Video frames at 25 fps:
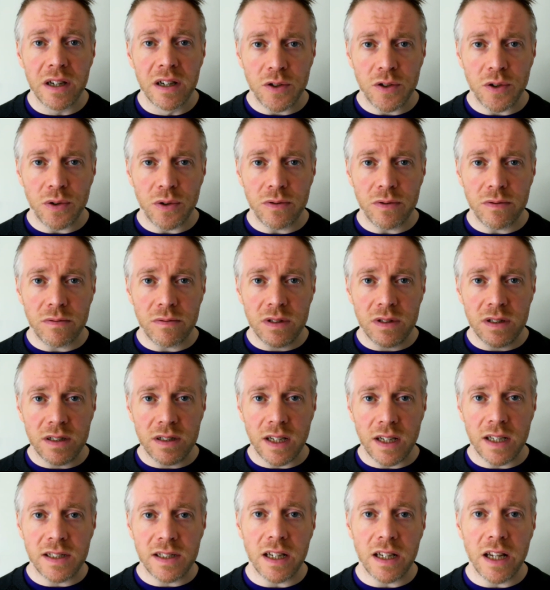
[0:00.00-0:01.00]
So
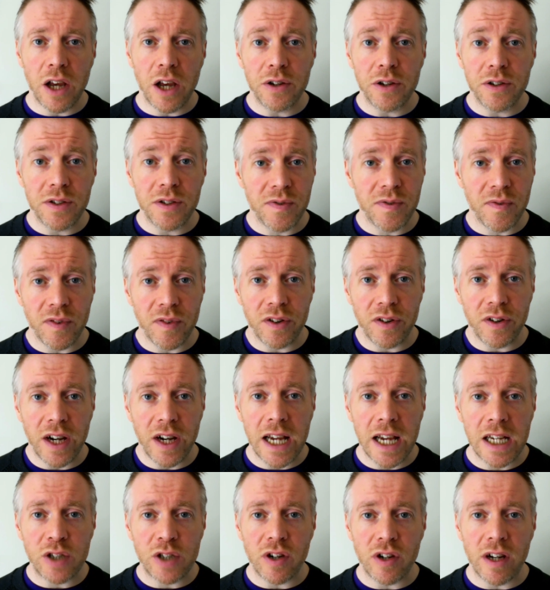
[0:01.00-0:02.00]
this allows for an
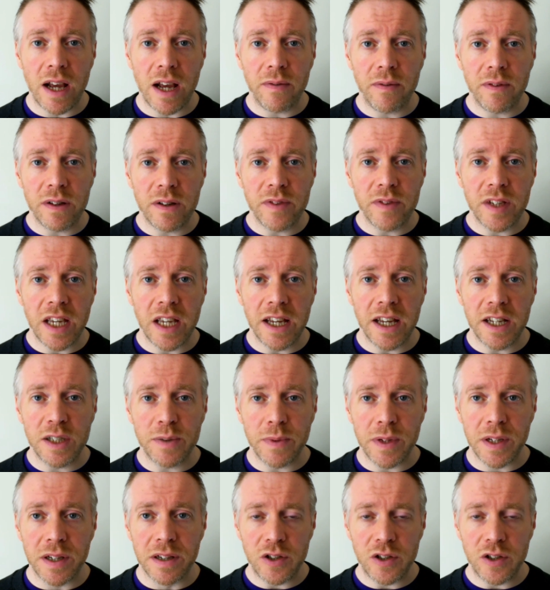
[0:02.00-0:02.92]
extra level of engagement.